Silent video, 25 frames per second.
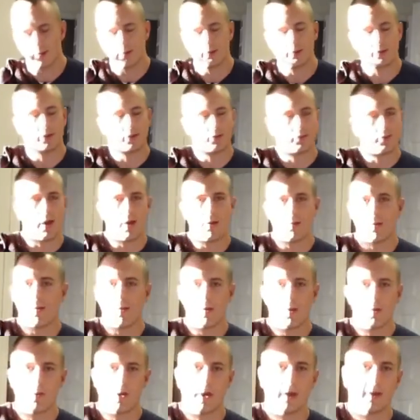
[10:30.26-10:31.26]
which is right where
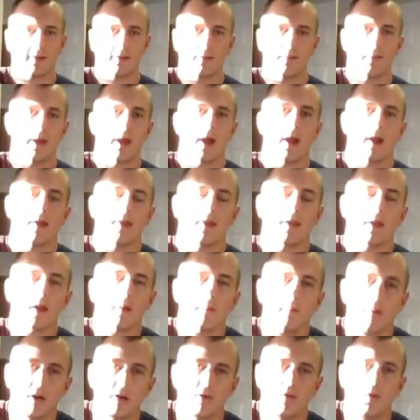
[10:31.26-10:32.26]
we want it to be. Anything
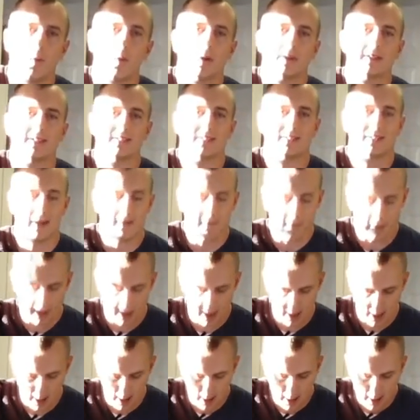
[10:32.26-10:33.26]
above
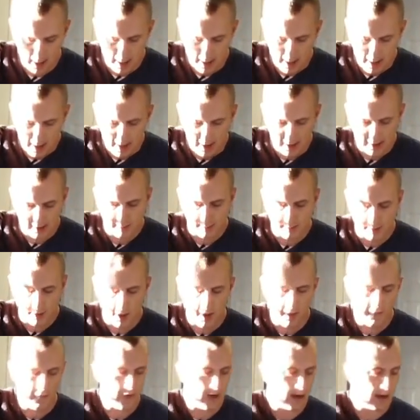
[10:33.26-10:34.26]
170 is
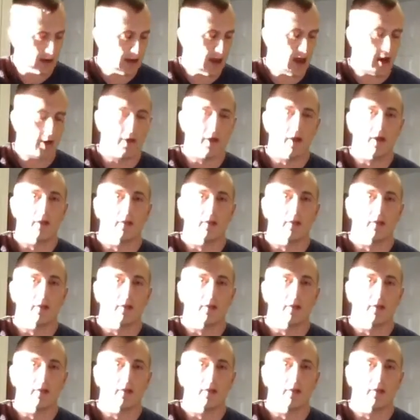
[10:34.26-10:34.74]
perfect. Now,